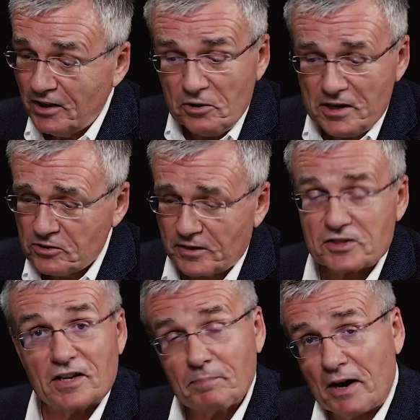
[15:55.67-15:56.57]
They're
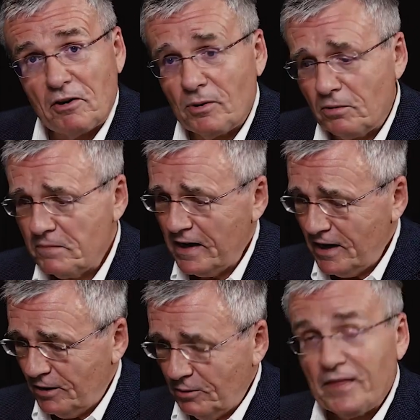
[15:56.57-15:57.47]
interesting. Parable,
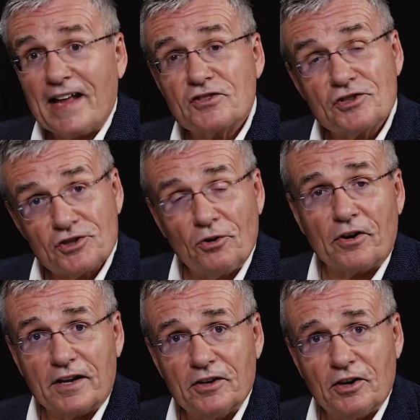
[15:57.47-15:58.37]
well, that's a
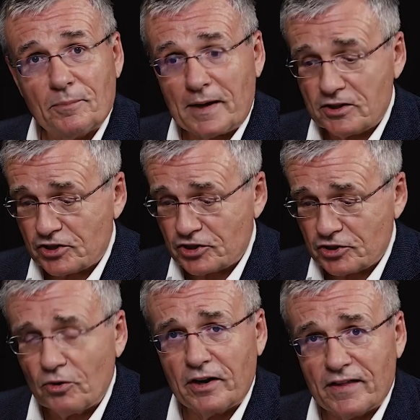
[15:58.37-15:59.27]
story, but it's a
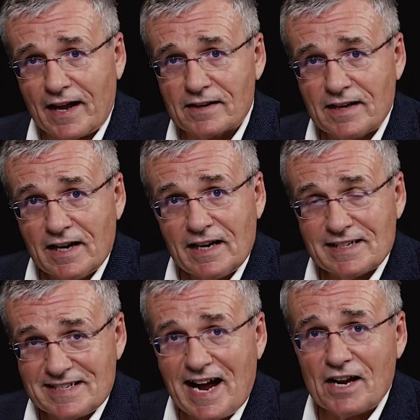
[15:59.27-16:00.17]
story that
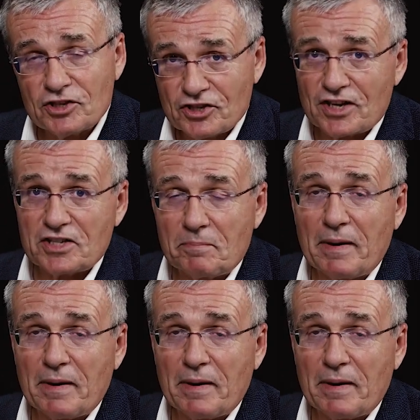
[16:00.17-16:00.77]
is not just